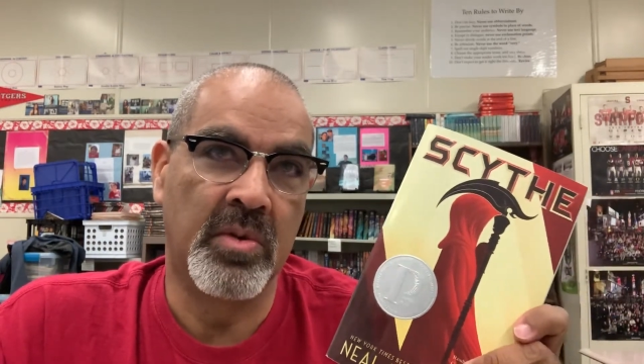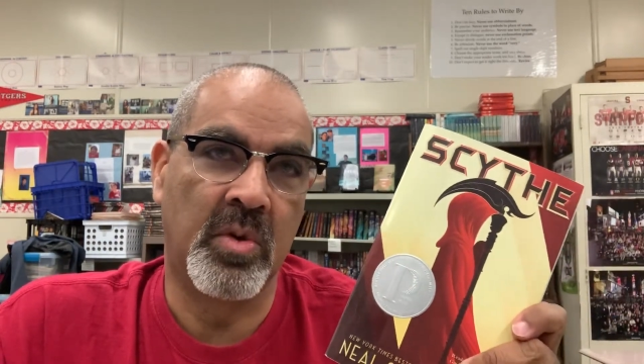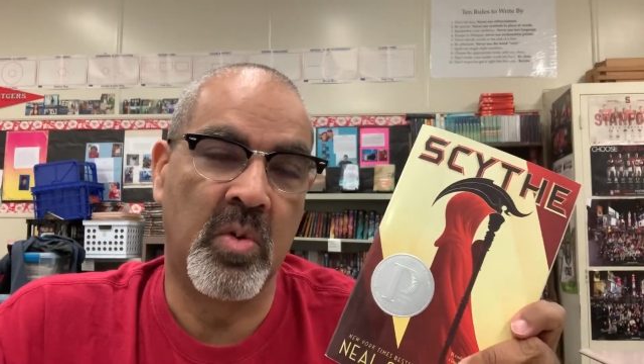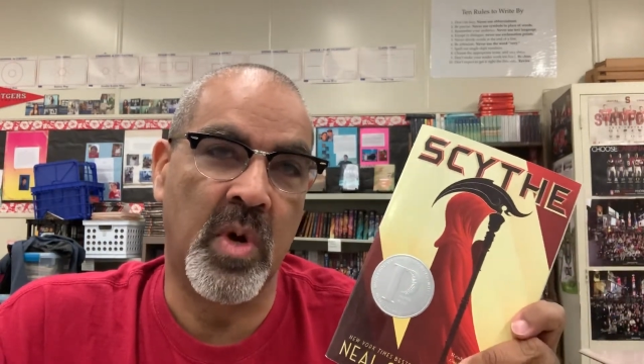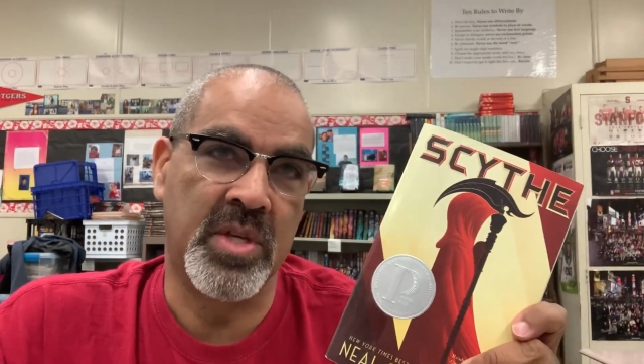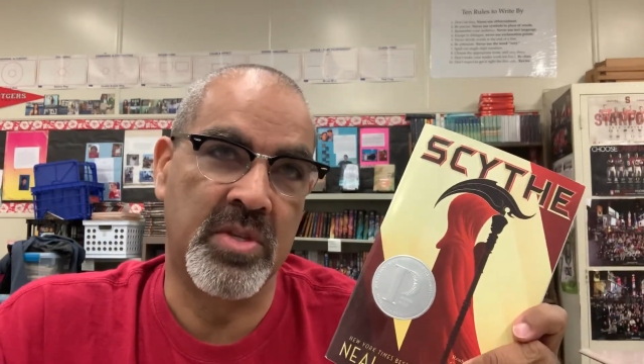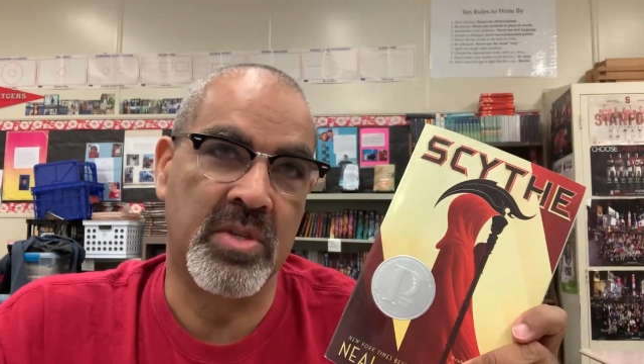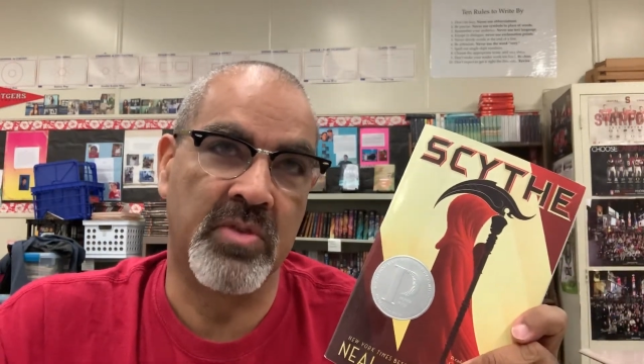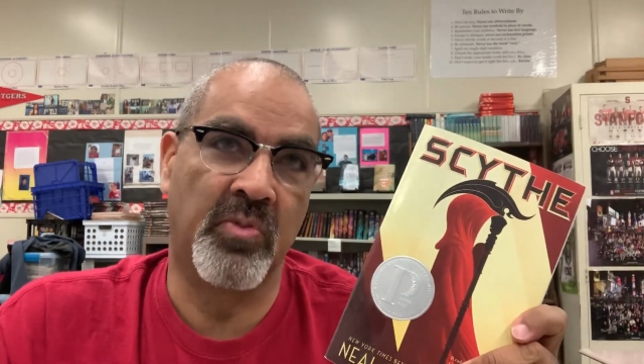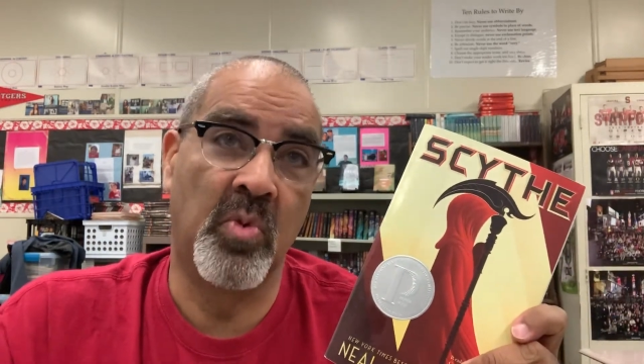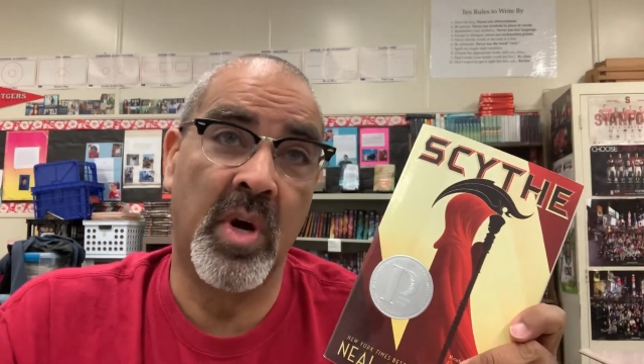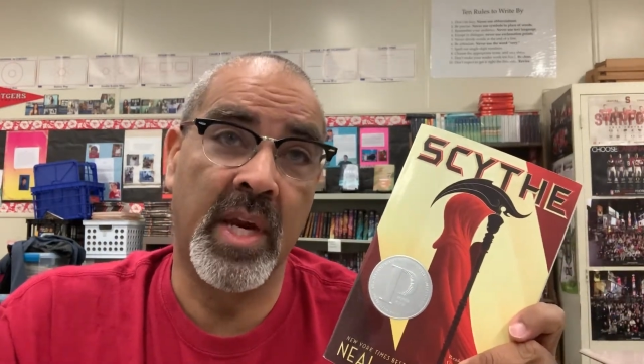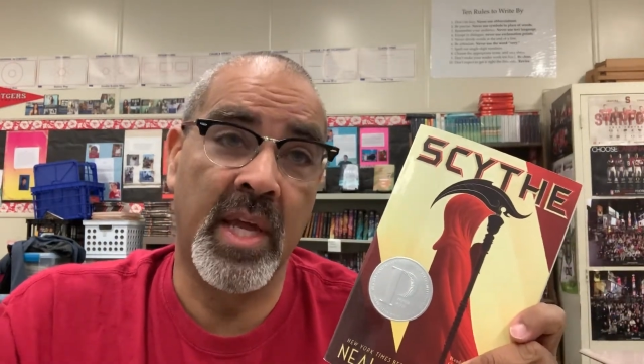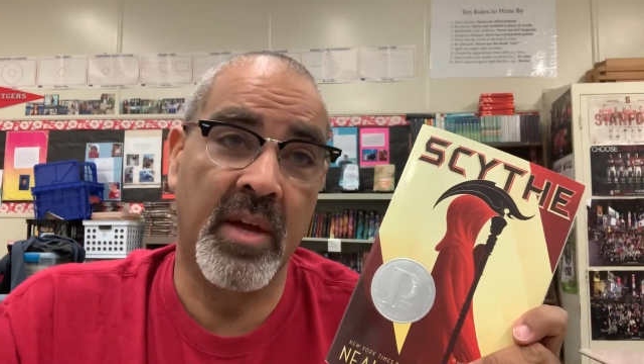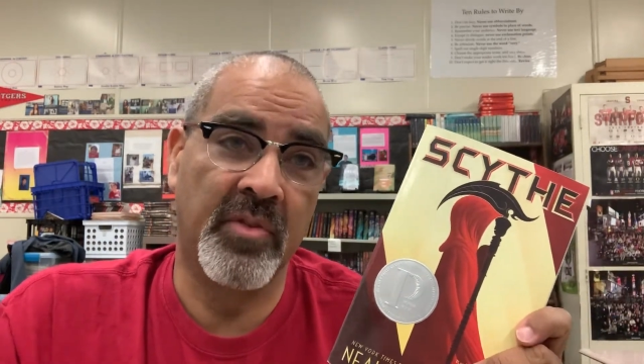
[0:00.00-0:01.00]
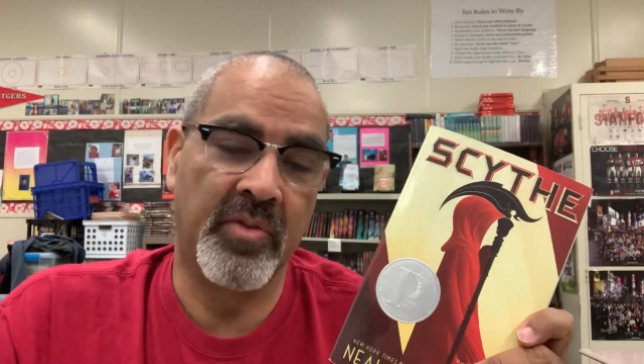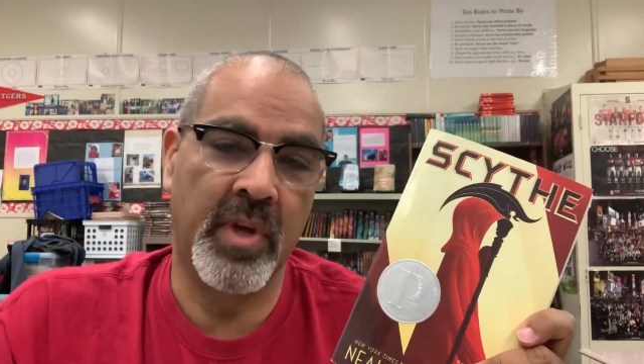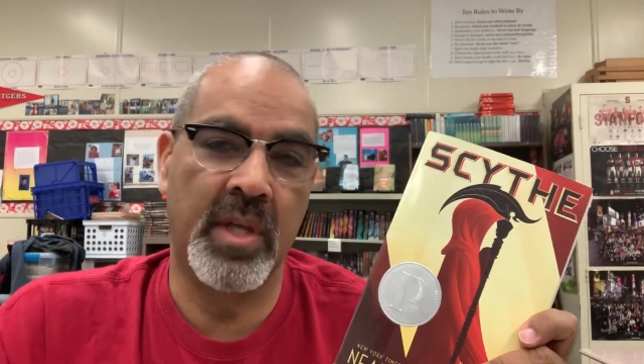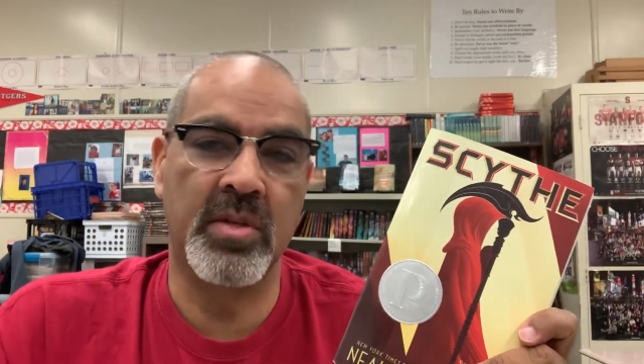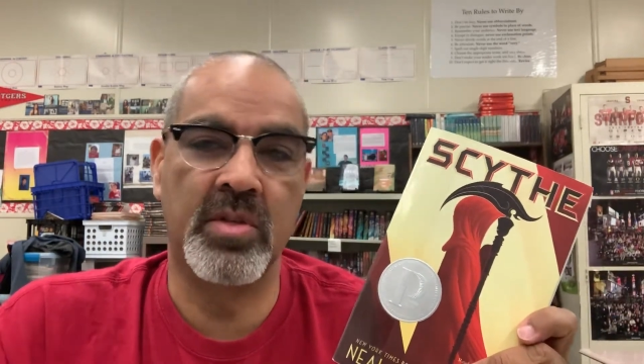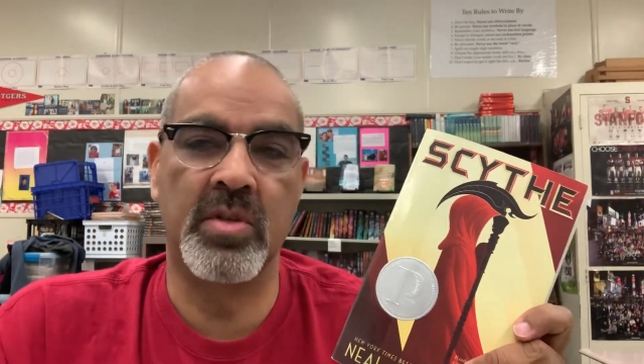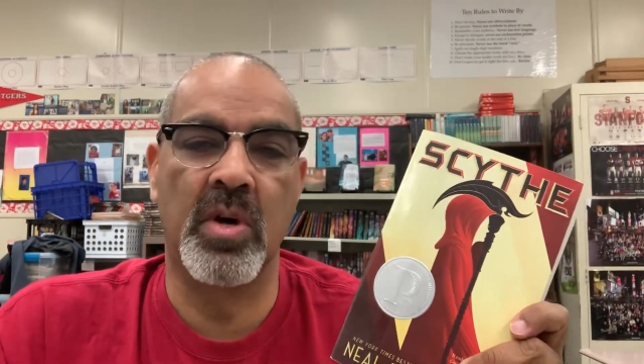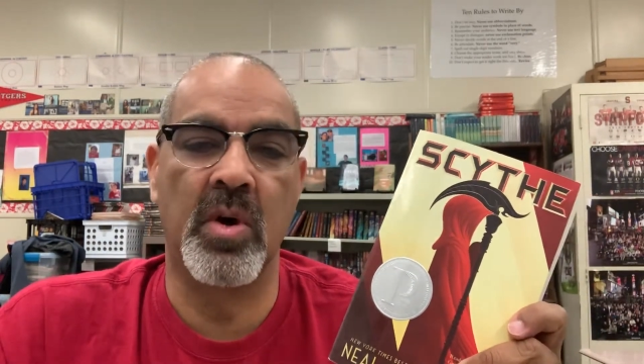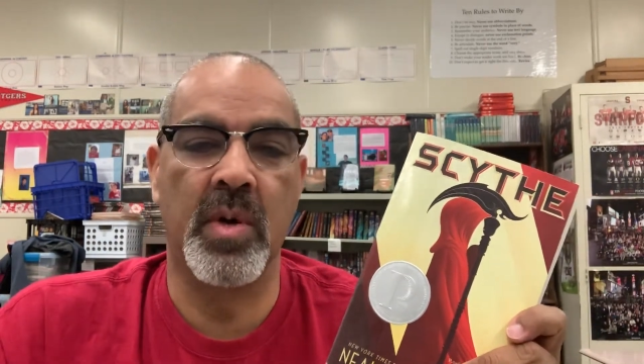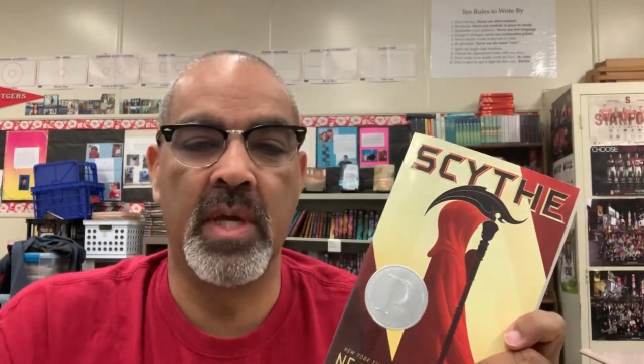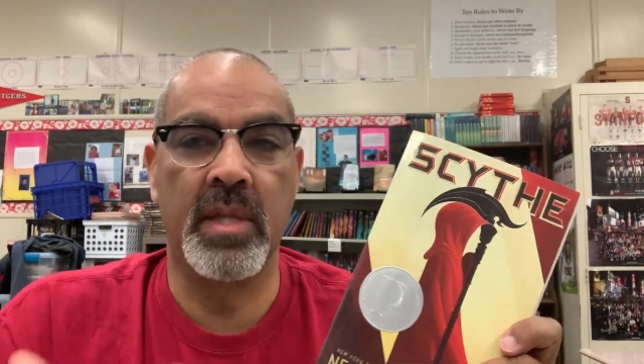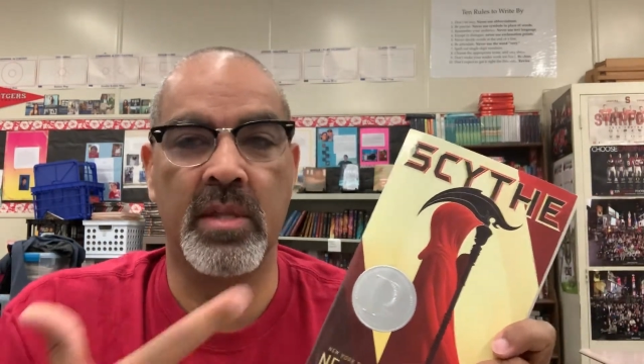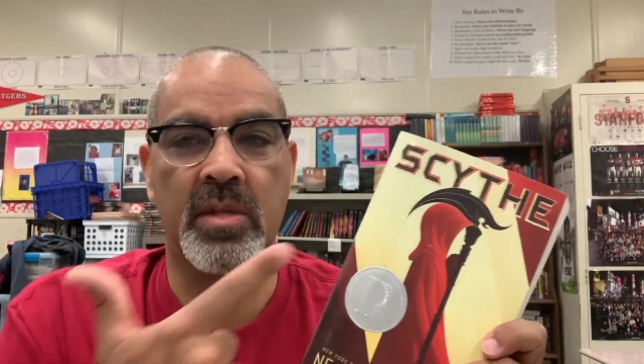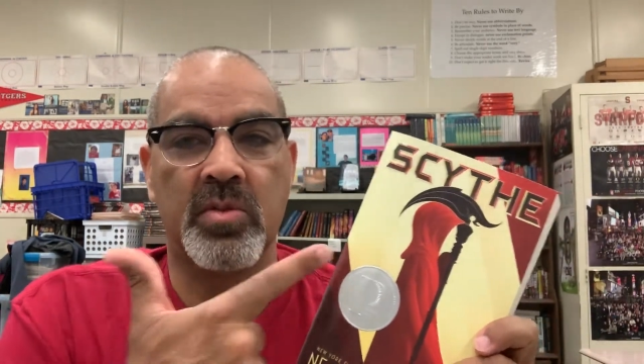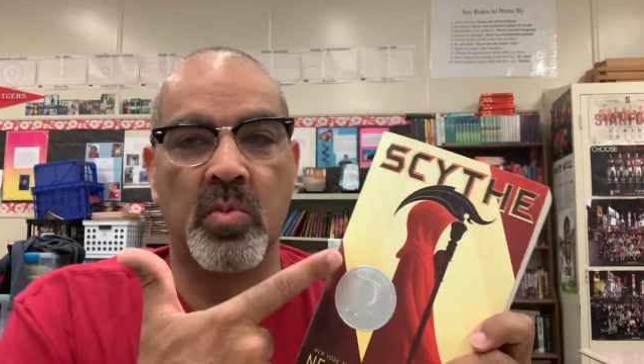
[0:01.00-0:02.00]
questions of what if. And so
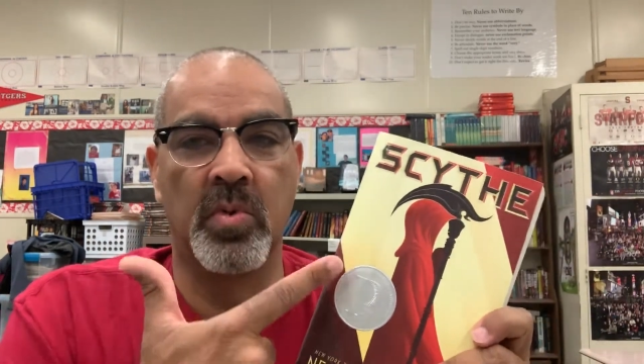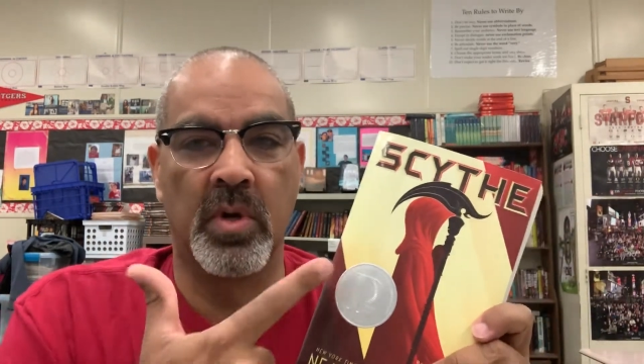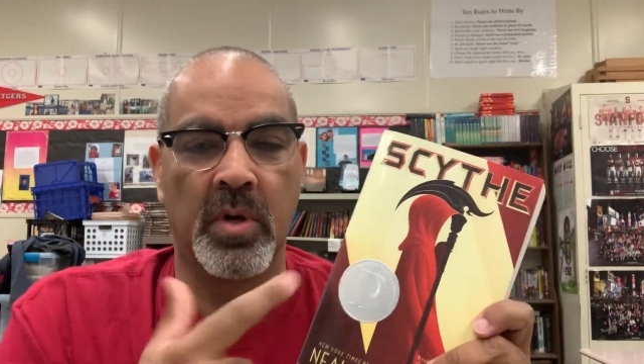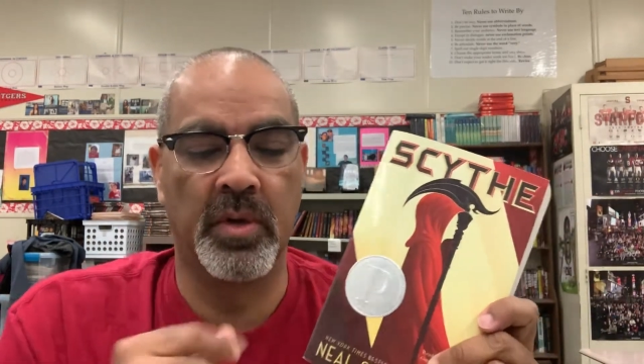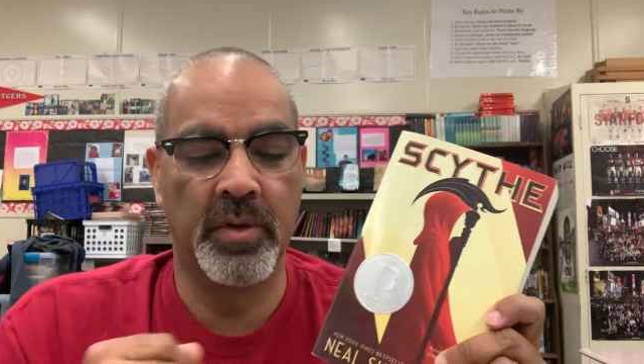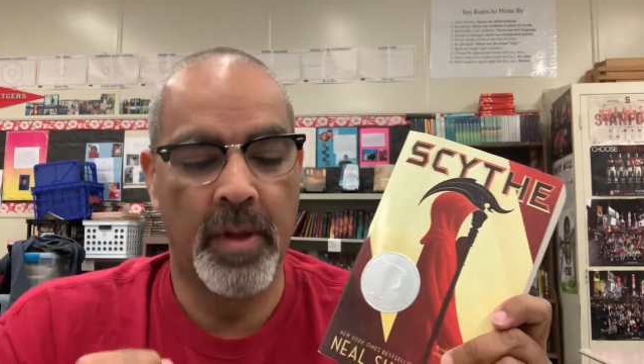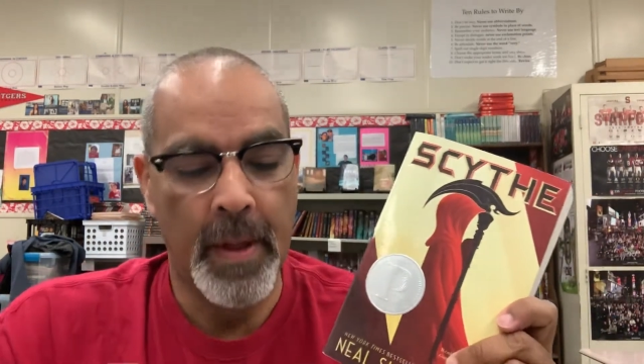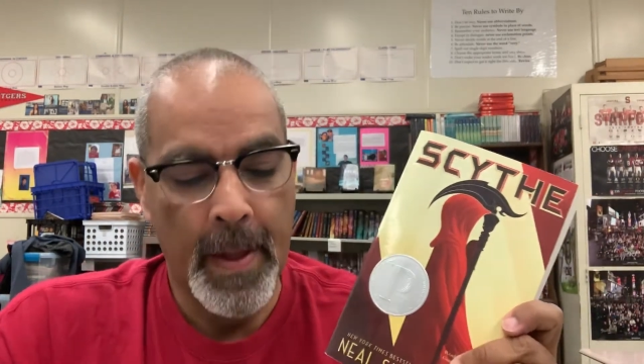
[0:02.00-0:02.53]
in this world,